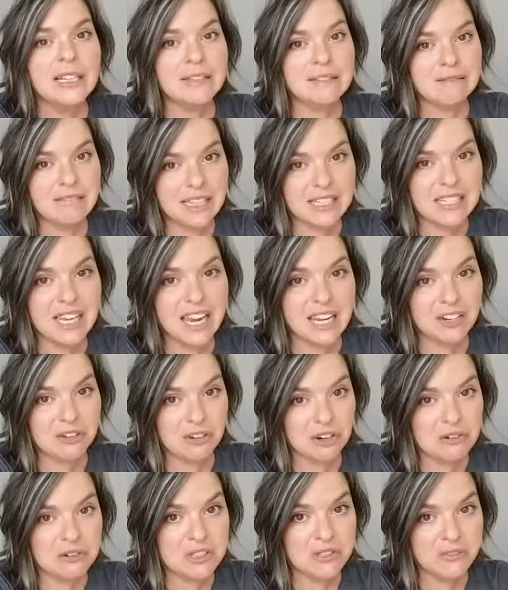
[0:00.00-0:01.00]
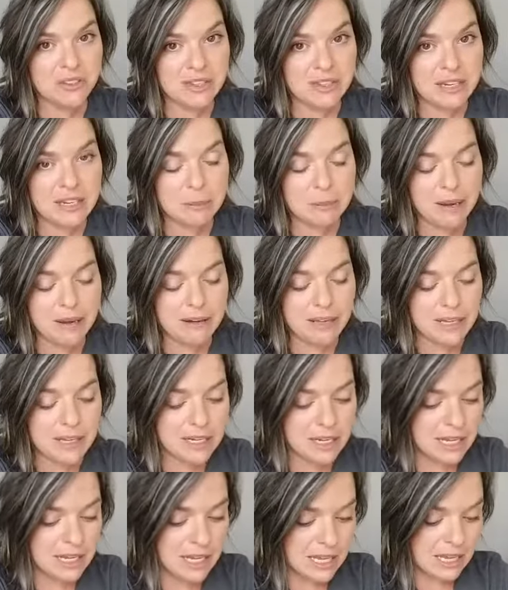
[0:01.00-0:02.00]
That's kind of gross if you think about it.
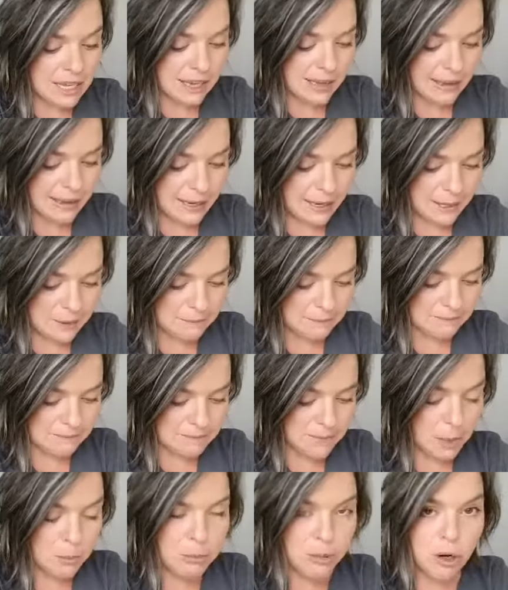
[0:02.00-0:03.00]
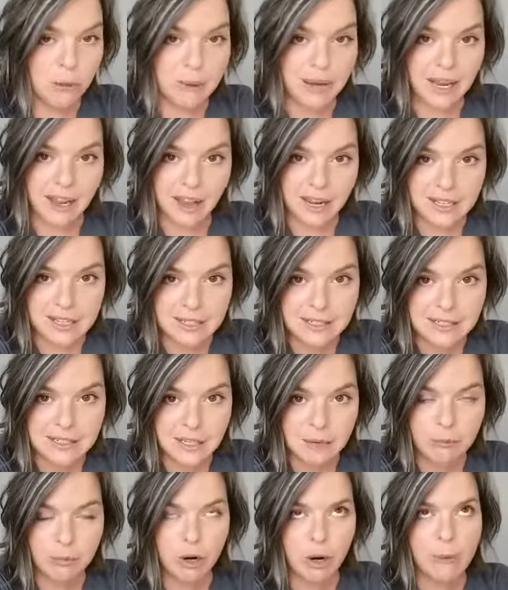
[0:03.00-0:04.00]

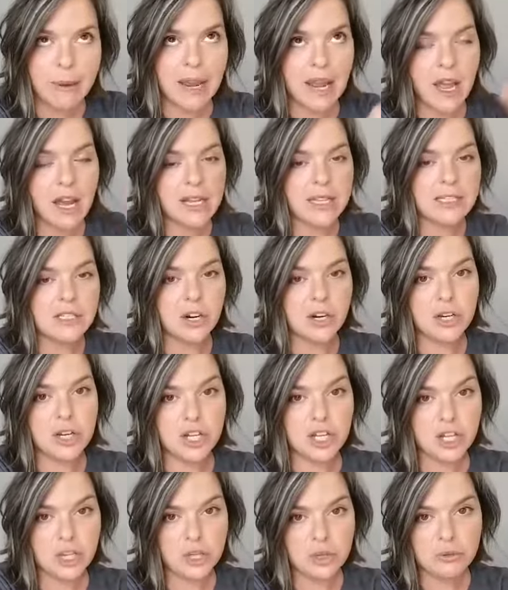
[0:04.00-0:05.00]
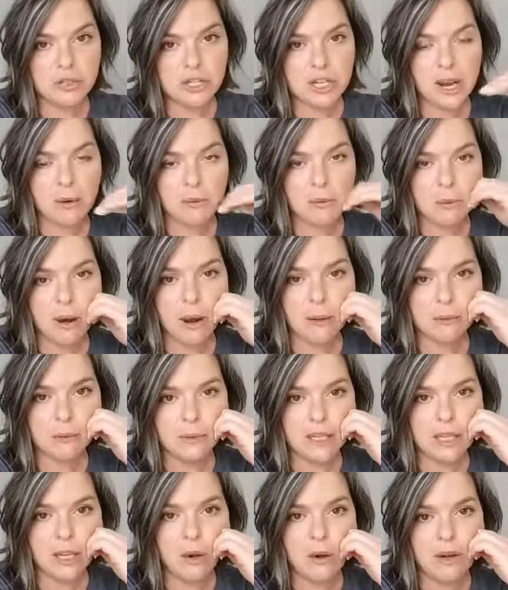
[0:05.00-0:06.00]
Probiotics are huge, and I will probably
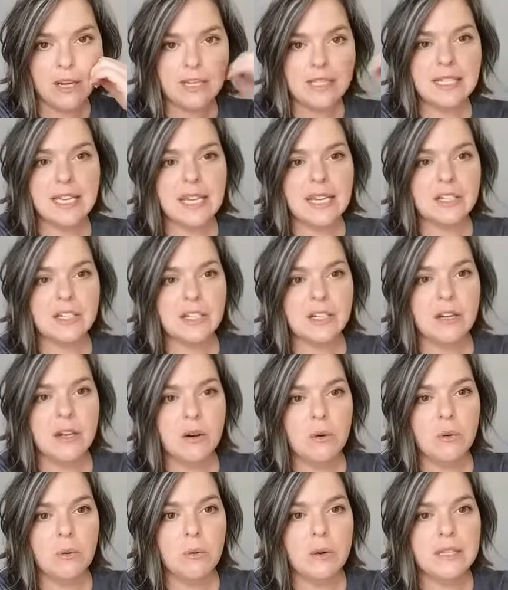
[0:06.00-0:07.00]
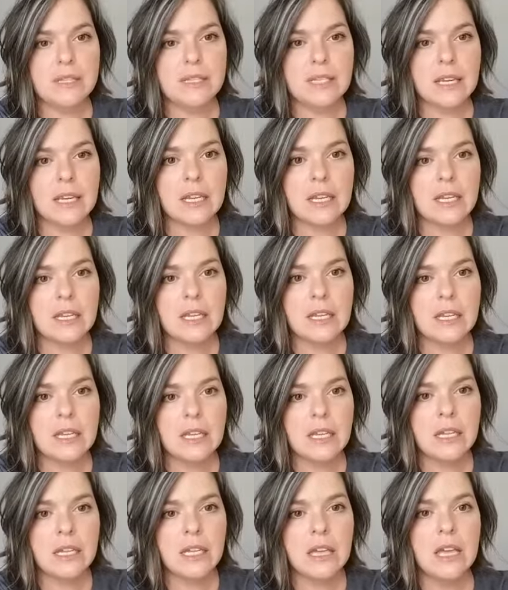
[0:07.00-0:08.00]
go on a tangent. Oh, 1 second.
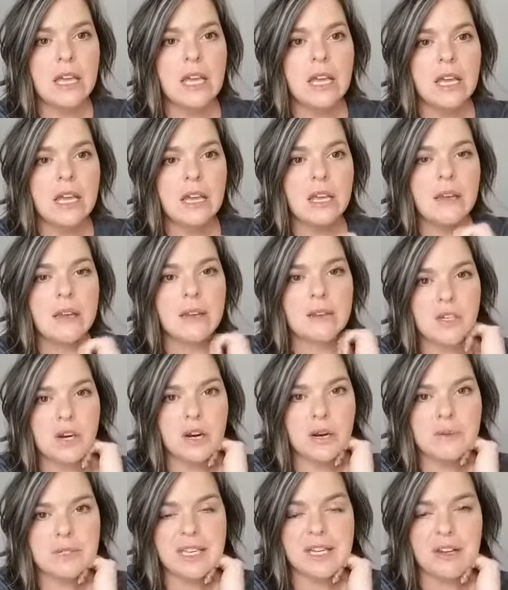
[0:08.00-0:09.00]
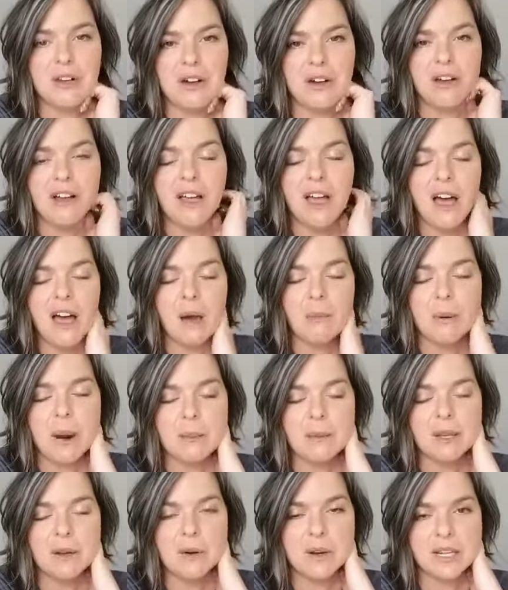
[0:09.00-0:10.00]
Sorry, I was getting a call. I'll
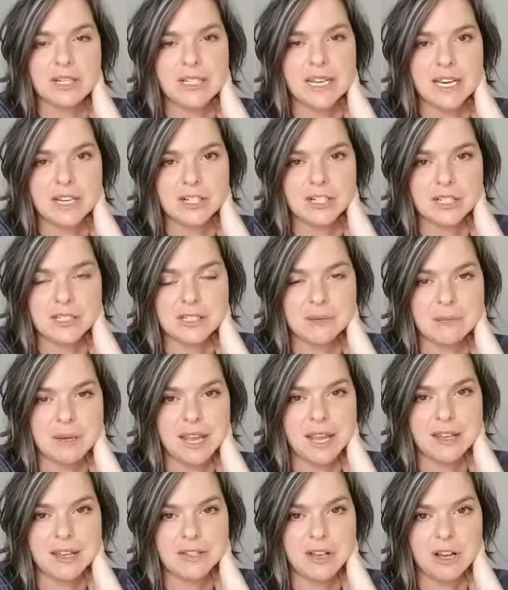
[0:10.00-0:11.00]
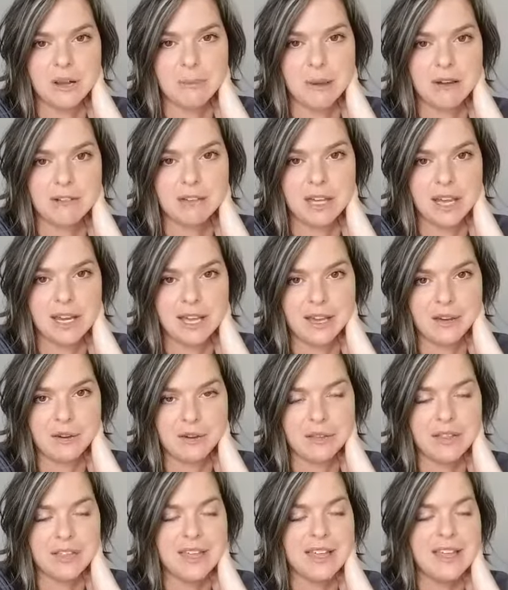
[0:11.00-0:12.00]
probably go on a tangent someday and talk about gut health.